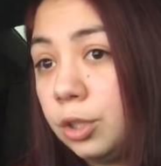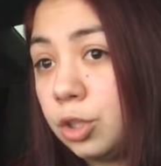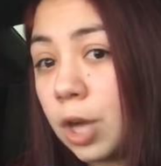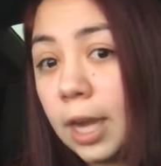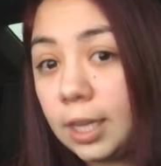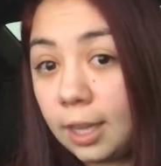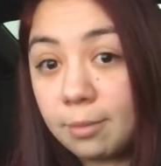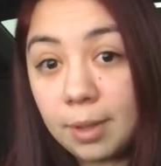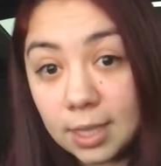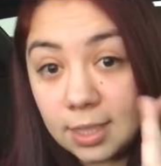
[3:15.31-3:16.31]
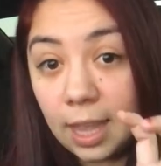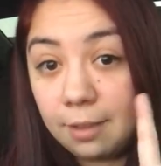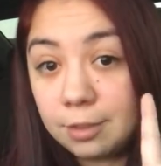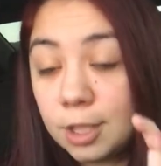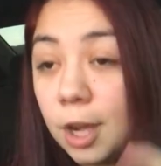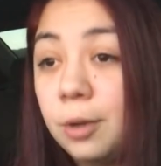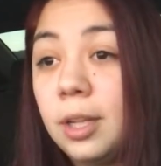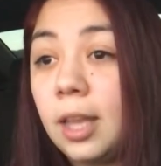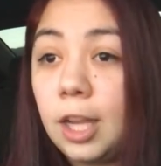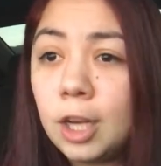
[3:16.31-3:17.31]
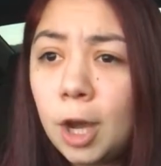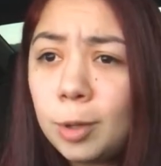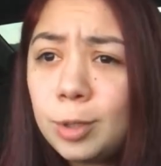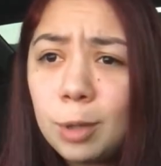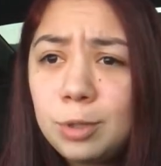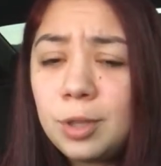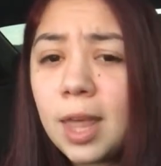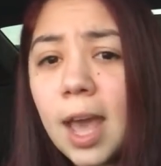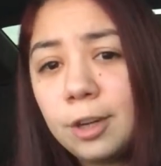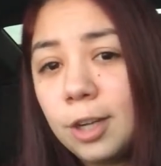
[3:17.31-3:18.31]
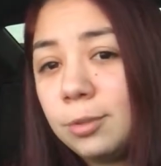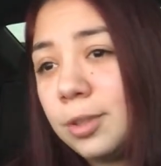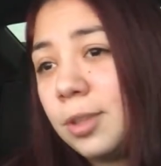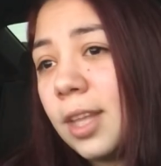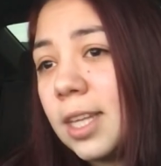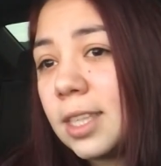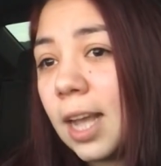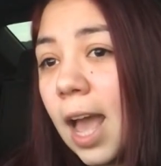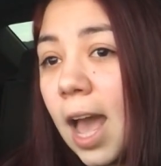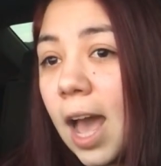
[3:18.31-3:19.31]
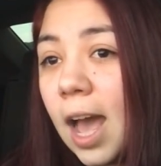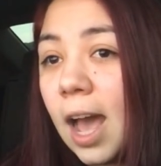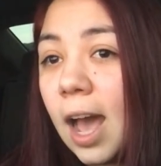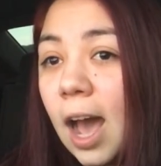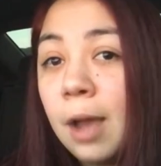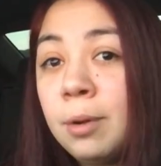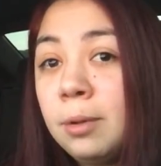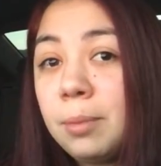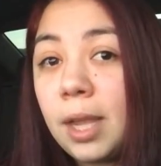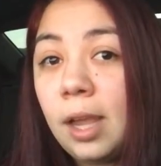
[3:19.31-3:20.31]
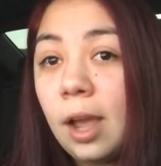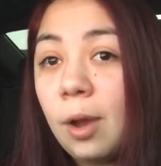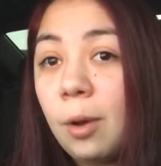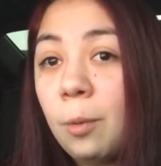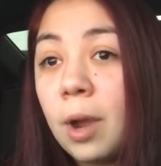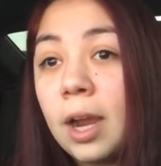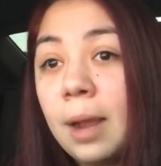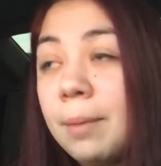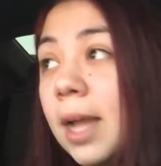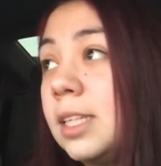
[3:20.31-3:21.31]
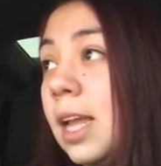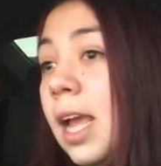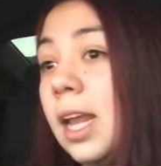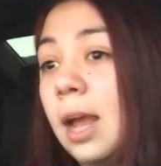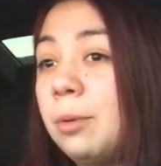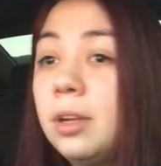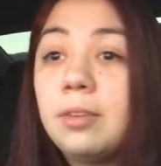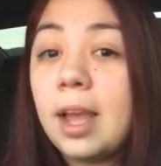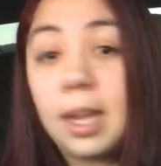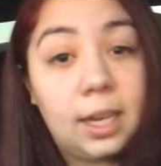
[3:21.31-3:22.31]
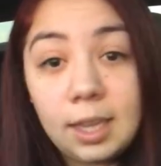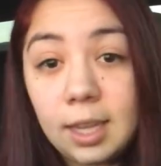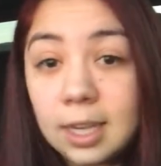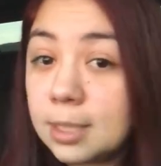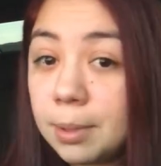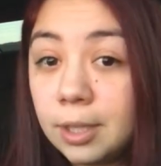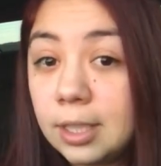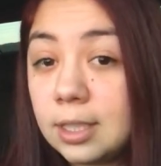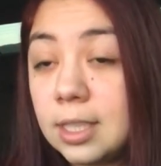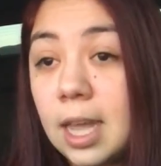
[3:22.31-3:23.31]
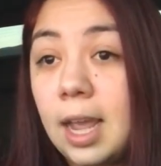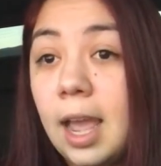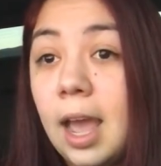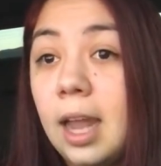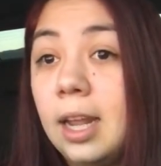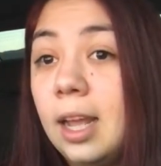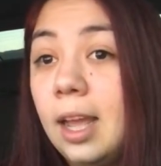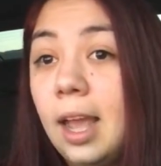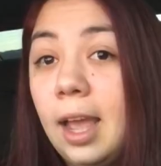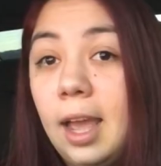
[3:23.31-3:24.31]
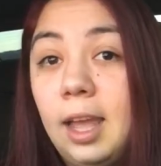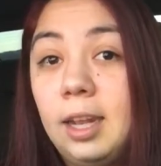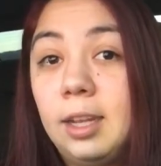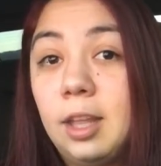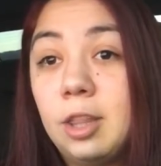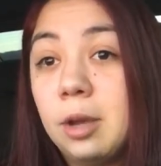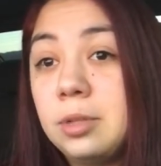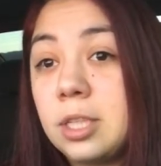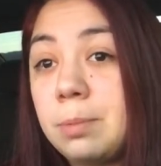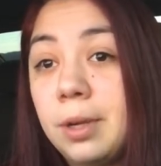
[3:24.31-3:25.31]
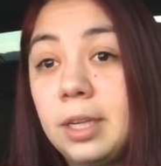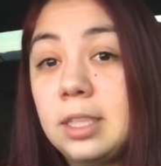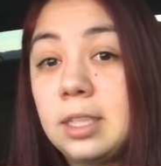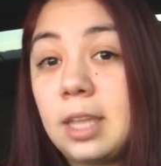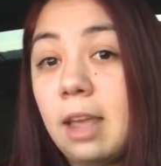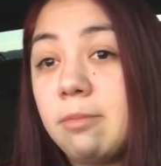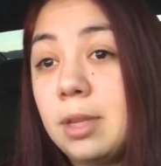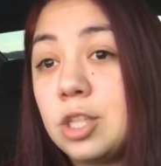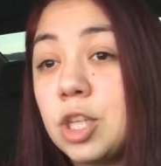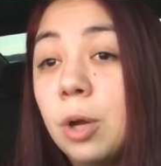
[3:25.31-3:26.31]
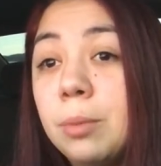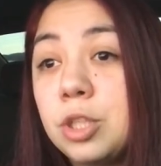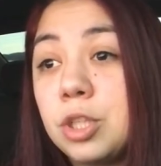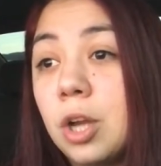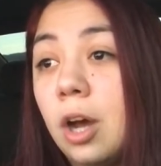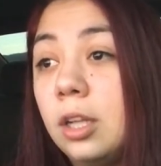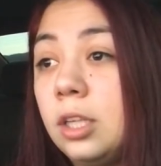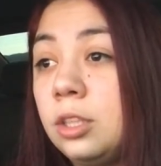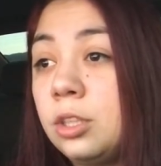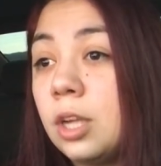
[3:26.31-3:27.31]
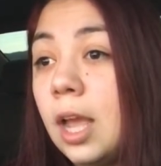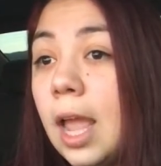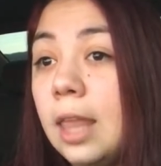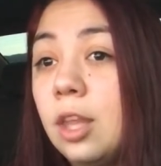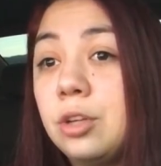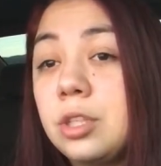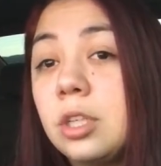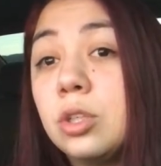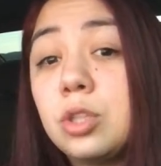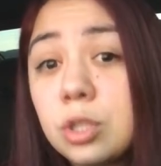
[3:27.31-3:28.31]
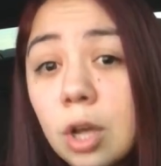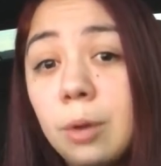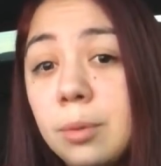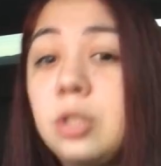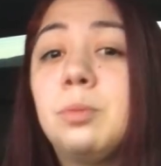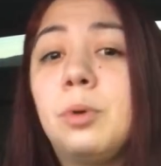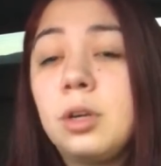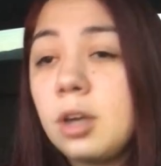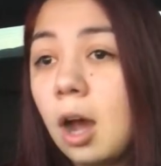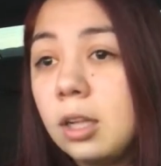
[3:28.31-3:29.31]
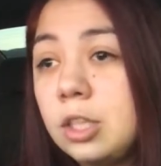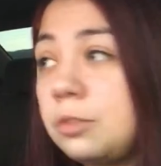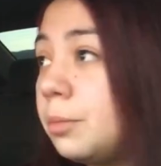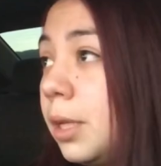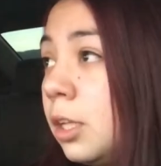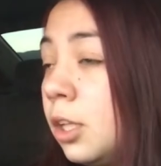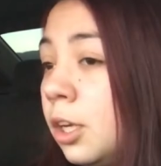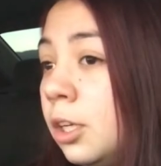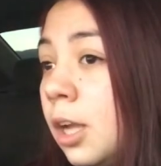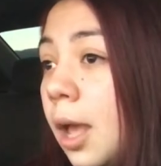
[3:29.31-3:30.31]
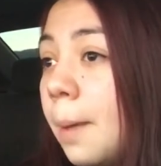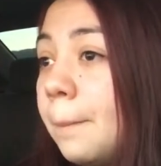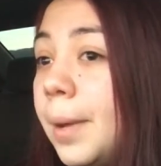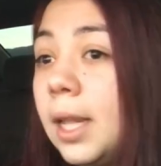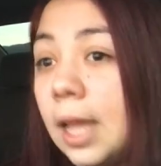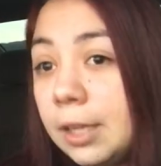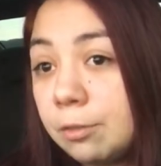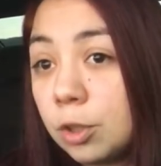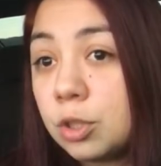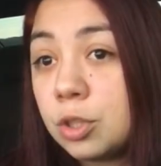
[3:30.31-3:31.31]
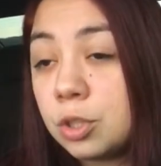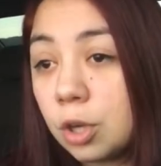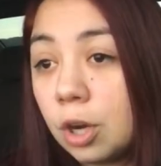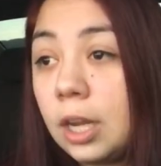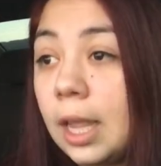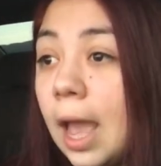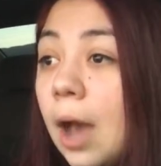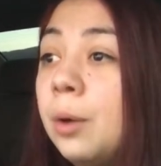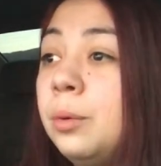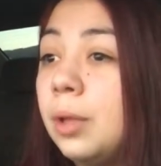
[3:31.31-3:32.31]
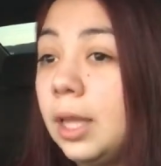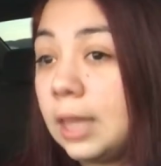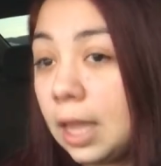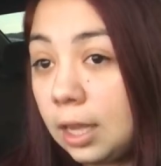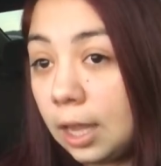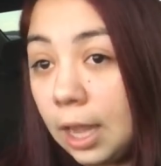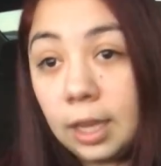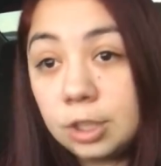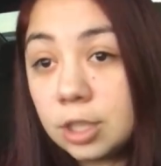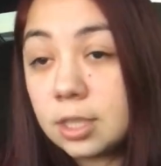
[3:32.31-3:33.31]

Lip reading: tried to give me the safe zone and like, no, don't do that or don't do this, like, I wouldn't be where I'm at today, and I wouldn't have had any of the experiences that I had. And those experiences gave me so much knowledge, and there's still so much more knowledge for me to learn. But like, for starting out, like, it